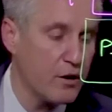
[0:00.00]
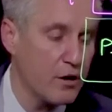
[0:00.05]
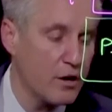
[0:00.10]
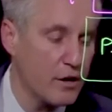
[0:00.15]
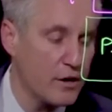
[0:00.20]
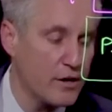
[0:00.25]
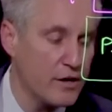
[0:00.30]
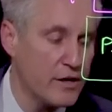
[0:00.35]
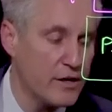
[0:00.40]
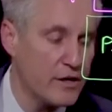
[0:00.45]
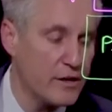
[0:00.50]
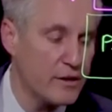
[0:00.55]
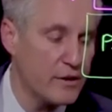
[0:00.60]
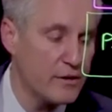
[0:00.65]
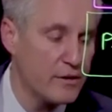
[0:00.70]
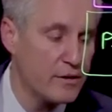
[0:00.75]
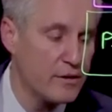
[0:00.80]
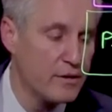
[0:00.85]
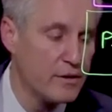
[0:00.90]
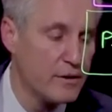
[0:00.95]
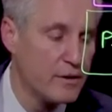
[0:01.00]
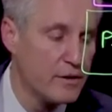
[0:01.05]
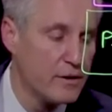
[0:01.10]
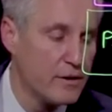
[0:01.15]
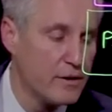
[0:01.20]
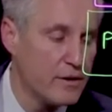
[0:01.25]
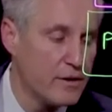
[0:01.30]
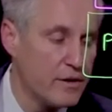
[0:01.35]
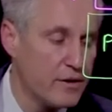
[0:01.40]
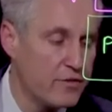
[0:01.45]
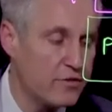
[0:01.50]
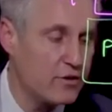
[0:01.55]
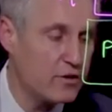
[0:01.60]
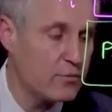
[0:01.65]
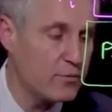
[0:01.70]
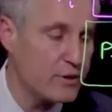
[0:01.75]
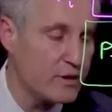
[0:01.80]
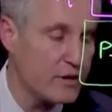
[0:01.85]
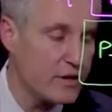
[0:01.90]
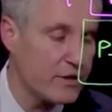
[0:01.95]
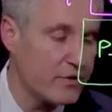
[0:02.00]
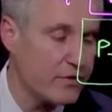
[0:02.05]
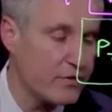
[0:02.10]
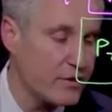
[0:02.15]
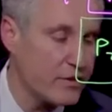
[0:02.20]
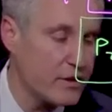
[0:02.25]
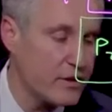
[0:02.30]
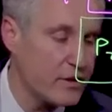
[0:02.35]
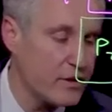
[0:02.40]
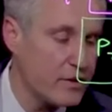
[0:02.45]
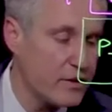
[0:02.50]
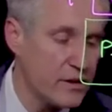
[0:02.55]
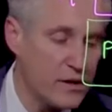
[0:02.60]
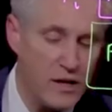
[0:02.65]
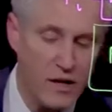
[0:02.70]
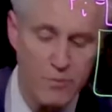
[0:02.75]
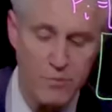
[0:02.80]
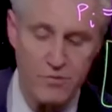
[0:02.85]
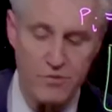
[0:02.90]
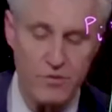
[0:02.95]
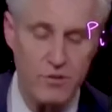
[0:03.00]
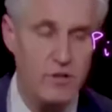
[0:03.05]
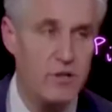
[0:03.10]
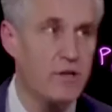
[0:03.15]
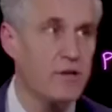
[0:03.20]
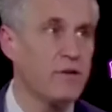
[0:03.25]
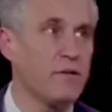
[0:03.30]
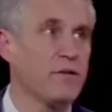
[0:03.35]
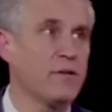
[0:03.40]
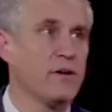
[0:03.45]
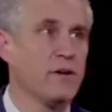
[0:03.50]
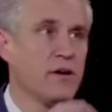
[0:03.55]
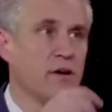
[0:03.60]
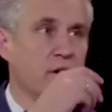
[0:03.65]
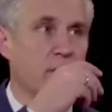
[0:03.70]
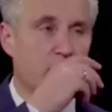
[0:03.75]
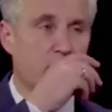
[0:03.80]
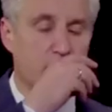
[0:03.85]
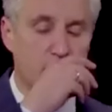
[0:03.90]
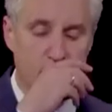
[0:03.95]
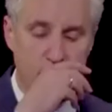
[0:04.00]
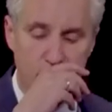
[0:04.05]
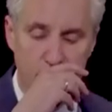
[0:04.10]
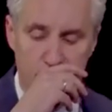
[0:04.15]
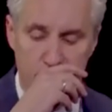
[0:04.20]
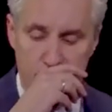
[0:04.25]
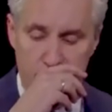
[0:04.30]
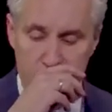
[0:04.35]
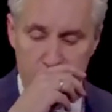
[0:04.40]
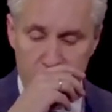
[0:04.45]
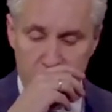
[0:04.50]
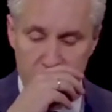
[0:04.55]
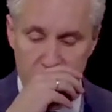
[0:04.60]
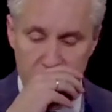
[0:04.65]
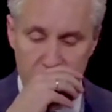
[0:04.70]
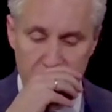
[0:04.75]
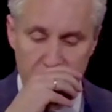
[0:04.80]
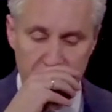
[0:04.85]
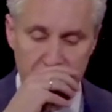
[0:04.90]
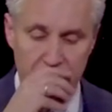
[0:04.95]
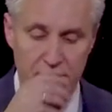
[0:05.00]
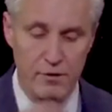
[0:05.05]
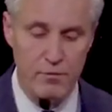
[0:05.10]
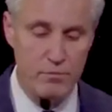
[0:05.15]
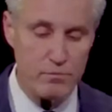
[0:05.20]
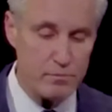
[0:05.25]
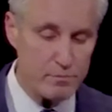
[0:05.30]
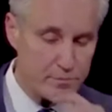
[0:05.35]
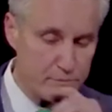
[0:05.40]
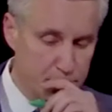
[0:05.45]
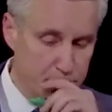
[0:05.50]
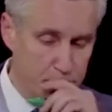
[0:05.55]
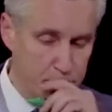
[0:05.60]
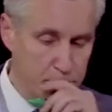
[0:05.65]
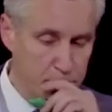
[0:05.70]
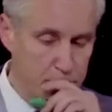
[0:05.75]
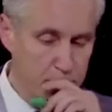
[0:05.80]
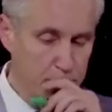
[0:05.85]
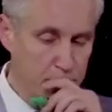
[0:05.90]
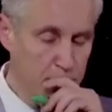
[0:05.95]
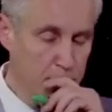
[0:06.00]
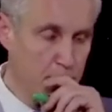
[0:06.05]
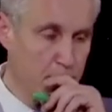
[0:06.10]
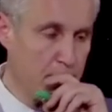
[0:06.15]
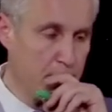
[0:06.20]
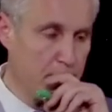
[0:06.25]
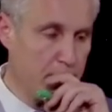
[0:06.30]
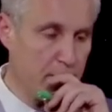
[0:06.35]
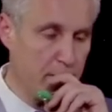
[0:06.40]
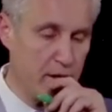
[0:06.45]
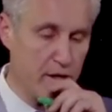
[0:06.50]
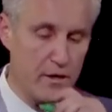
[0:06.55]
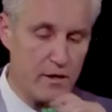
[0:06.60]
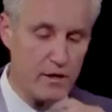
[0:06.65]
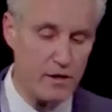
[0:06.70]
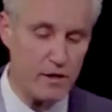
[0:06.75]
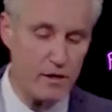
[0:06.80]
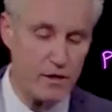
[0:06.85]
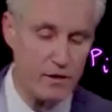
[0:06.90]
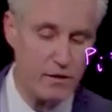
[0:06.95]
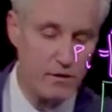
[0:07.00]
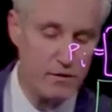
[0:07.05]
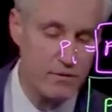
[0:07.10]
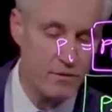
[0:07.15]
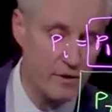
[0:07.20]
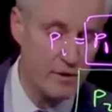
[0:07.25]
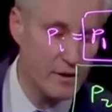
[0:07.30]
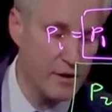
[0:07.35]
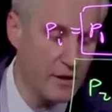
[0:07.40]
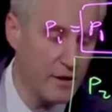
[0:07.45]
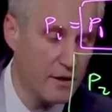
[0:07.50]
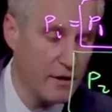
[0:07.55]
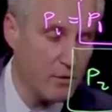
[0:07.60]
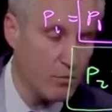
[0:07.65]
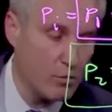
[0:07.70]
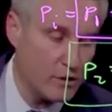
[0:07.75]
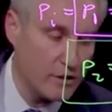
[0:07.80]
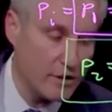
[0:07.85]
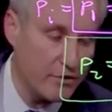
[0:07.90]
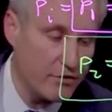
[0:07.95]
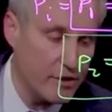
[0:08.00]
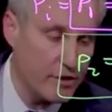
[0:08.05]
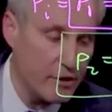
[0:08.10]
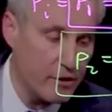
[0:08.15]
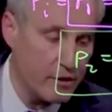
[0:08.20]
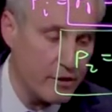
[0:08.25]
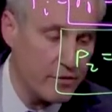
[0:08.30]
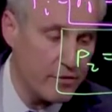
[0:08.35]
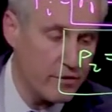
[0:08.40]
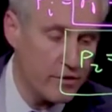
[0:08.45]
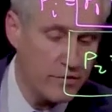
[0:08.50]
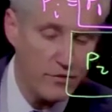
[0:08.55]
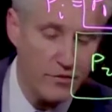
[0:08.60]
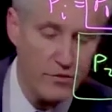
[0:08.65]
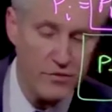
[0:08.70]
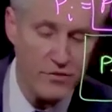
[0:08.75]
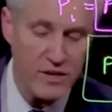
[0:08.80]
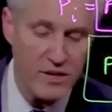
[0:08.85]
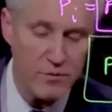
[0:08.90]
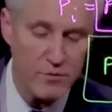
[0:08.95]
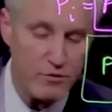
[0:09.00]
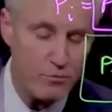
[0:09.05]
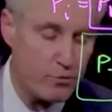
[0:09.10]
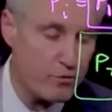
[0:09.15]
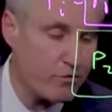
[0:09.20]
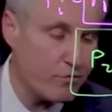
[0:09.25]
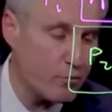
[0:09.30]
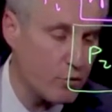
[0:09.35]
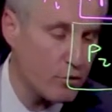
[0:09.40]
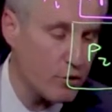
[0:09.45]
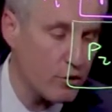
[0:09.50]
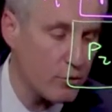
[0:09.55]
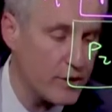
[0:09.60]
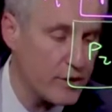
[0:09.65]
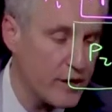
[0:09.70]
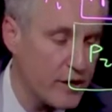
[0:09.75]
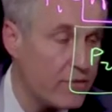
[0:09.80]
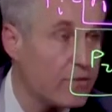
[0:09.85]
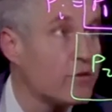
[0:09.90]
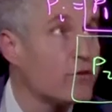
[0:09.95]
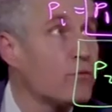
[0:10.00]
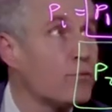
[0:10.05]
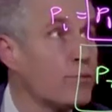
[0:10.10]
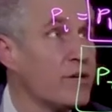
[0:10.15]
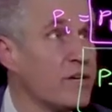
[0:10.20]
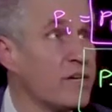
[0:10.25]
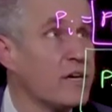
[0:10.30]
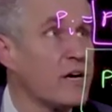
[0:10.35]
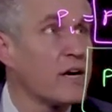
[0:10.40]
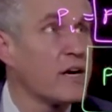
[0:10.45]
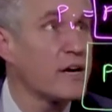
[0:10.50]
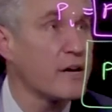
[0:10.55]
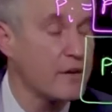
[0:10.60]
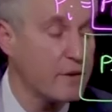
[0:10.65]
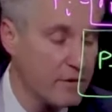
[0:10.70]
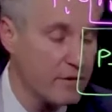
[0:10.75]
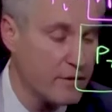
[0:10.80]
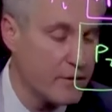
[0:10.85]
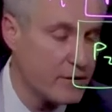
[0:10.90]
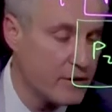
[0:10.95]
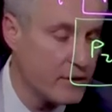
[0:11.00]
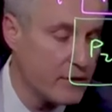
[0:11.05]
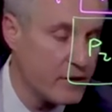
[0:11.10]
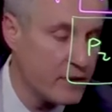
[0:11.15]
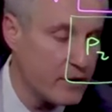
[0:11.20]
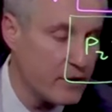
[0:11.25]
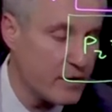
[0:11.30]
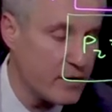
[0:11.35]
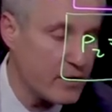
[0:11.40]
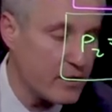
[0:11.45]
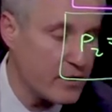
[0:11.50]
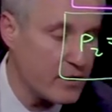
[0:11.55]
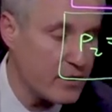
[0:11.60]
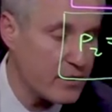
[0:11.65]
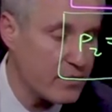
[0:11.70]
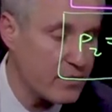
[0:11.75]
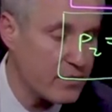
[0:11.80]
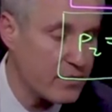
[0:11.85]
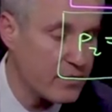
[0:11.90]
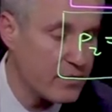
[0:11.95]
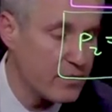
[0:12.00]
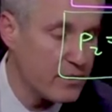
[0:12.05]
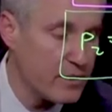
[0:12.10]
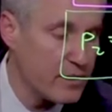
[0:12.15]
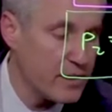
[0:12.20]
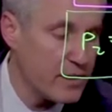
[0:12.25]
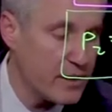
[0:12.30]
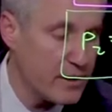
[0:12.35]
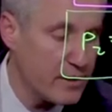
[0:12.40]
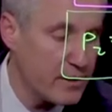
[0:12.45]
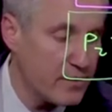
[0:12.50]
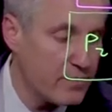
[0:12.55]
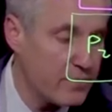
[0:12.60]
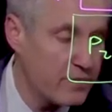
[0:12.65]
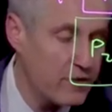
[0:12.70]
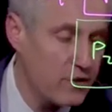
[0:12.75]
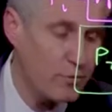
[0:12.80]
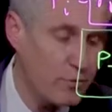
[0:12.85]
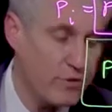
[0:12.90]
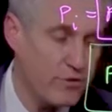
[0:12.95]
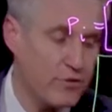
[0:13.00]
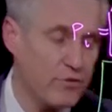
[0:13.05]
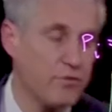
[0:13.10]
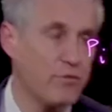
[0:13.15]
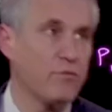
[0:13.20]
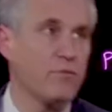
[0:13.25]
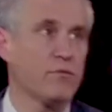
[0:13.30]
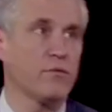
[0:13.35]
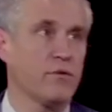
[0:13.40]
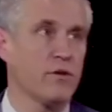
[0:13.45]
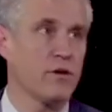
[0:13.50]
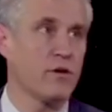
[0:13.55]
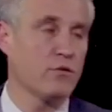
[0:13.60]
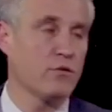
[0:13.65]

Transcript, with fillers: Rn is going to be less than epsilon over, um, uh, well, let's see here. It's, it's, the same as before. We have this pi uh, n that we just uh,